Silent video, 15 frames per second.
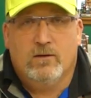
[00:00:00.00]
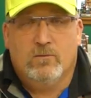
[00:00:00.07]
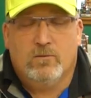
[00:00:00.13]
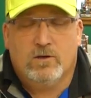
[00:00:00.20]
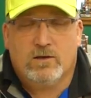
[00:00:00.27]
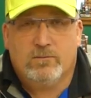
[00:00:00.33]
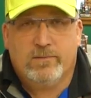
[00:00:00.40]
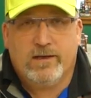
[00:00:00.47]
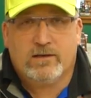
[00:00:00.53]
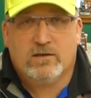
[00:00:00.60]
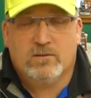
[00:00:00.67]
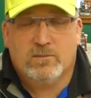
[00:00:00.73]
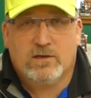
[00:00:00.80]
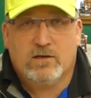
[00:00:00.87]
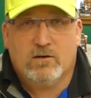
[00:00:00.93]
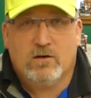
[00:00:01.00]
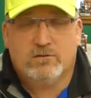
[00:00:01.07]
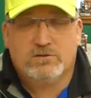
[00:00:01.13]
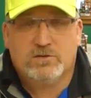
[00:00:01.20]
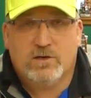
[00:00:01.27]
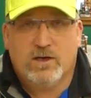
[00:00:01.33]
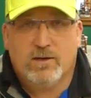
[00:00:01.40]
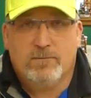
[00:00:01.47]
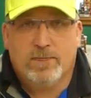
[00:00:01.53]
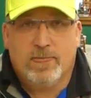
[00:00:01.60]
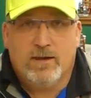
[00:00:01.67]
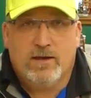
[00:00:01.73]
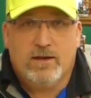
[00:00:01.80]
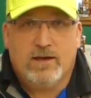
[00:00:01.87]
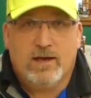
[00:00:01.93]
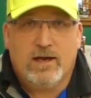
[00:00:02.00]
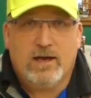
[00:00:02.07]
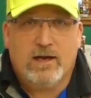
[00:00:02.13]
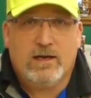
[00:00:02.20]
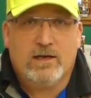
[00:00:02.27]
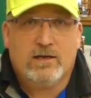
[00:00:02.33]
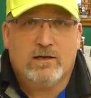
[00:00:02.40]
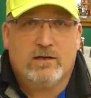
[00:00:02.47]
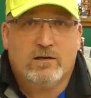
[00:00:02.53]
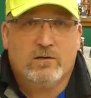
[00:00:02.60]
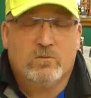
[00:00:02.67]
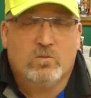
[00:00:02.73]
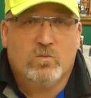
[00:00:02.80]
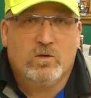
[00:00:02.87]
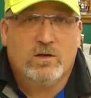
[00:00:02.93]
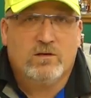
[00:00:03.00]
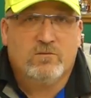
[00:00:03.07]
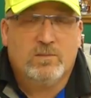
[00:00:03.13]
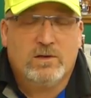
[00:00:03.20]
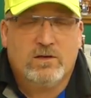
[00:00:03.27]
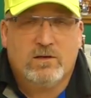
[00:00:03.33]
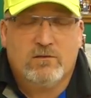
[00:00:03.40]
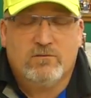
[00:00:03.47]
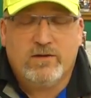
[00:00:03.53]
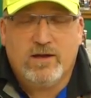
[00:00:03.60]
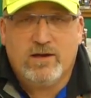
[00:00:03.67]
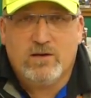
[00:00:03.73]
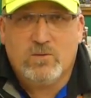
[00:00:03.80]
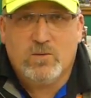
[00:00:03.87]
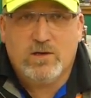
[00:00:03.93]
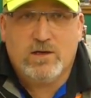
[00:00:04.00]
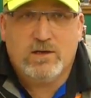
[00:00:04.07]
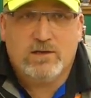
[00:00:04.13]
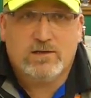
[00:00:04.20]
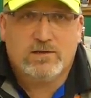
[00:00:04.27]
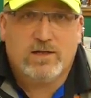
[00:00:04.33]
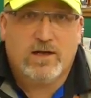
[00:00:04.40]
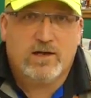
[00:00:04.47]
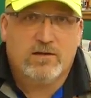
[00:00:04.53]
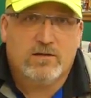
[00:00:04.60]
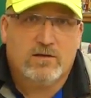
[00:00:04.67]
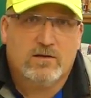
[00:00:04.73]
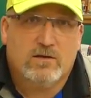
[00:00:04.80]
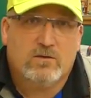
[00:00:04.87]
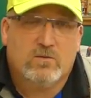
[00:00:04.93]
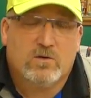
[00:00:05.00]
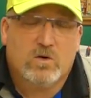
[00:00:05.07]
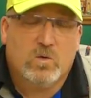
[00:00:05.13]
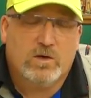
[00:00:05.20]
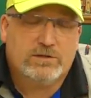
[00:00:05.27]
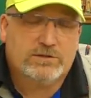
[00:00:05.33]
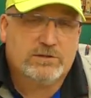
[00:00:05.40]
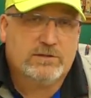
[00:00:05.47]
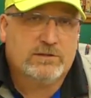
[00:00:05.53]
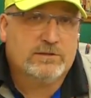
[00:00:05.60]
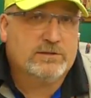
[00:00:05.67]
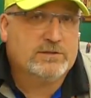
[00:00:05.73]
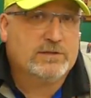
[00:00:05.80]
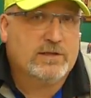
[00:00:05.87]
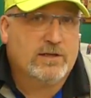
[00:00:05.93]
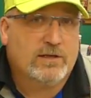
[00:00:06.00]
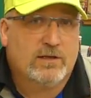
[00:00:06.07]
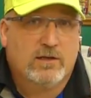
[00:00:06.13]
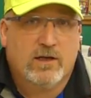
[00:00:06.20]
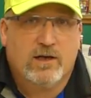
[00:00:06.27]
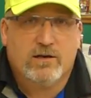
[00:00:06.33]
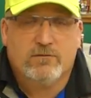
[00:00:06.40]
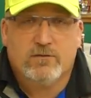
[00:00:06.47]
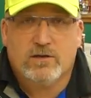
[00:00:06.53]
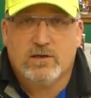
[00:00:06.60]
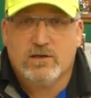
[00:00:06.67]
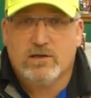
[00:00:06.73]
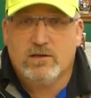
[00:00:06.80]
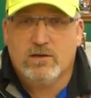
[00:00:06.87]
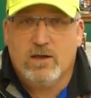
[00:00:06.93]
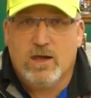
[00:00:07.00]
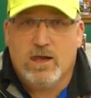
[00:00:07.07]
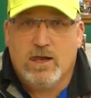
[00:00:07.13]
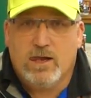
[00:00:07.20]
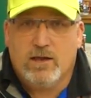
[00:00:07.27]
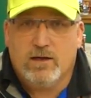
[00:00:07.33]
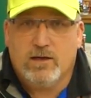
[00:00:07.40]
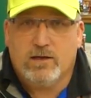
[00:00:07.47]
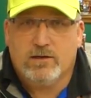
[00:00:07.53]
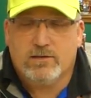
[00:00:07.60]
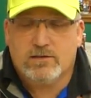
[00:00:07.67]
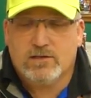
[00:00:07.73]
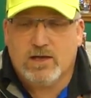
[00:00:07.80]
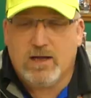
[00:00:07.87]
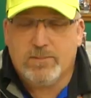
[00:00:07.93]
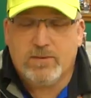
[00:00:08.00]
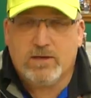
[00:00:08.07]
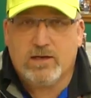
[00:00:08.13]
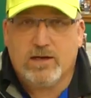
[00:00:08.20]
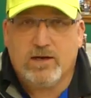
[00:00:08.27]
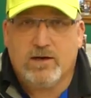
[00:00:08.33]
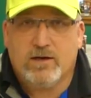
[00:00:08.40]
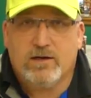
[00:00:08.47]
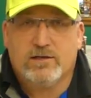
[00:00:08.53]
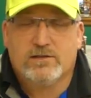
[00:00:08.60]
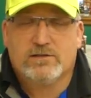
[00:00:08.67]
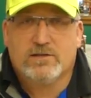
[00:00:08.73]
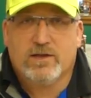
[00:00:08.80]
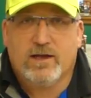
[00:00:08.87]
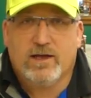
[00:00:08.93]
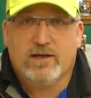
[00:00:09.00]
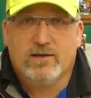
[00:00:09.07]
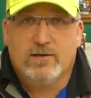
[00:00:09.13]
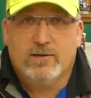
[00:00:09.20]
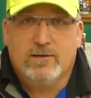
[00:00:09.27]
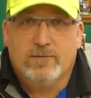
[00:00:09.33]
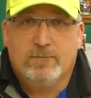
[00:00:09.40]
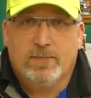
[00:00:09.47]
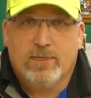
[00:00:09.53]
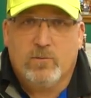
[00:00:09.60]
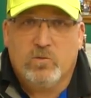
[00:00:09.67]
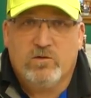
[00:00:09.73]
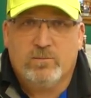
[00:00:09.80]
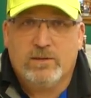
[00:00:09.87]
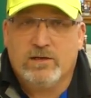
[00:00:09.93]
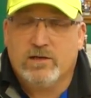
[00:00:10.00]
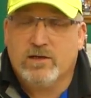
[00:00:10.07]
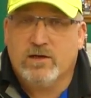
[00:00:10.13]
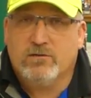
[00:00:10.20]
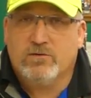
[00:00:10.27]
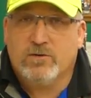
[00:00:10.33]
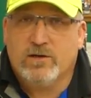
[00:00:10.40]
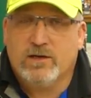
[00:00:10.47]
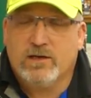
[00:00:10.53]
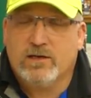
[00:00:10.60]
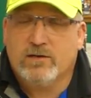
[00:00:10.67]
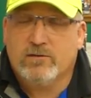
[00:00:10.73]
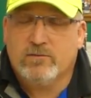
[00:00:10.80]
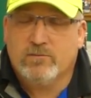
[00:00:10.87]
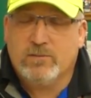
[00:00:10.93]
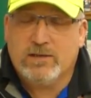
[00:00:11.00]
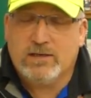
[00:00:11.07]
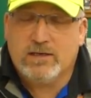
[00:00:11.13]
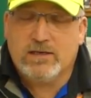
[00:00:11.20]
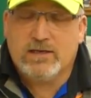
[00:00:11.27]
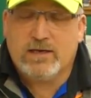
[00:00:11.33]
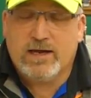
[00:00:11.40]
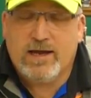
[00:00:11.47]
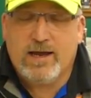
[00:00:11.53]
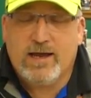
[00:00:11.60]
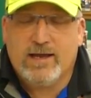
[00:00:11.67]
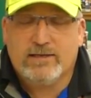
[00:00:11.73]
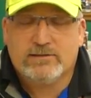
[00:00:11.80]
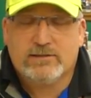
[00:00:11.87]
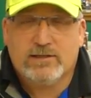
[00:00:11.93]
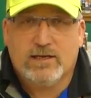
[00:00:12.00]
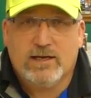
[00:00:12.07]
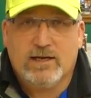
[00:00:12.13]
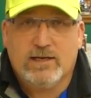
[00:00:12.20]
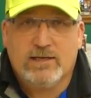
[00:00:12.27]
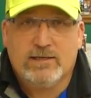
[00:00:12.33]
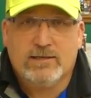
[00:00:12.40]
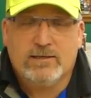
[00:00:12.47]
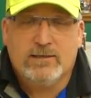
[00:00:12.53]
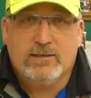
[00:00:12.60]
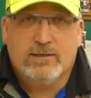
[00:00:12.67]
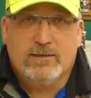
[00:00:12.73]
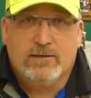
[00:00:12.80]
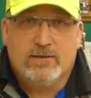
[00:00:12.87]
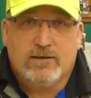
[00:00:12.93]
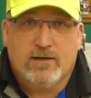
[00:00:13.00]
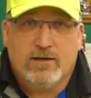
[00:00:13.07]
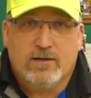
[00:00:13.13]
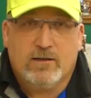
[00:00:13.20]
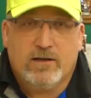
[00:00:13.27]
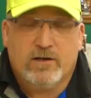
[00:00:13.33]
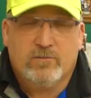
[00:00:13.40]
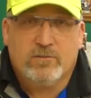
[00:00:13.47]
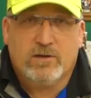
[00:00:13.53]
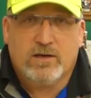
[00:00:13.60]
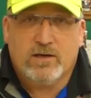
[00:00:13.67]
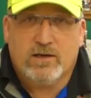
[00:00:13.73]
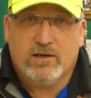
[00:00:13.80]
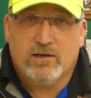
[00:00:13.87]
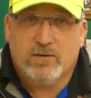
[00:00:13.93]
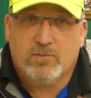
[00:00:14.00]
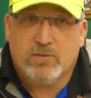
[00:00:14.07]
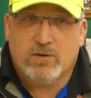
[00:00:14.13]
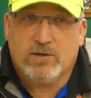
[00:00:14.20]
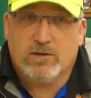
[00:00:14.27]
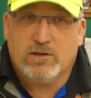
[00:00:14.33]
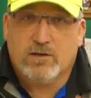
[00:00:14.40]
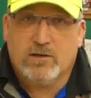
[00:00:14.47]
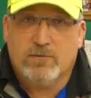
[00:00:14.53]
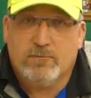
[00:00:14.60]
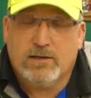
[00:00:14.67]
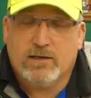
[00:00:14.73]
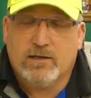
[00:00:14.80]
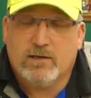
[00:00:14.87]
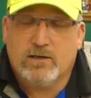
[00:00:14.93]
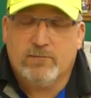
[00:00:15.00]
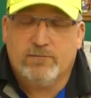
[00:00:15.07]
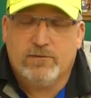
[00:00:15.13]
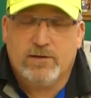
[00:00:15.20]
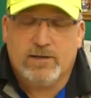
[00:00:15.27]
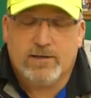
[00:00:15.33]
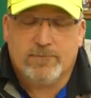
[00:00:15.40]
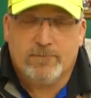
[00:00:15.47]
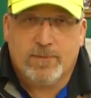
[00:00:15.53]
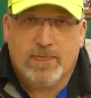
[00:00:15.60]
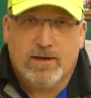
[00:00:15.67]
Welcome back to the McGolf Shop, and we have been evaluating a lot of the questions and a lot of the topic areas that we've been covering and been getting asked, and a lot of them end up with the club making, club fitting.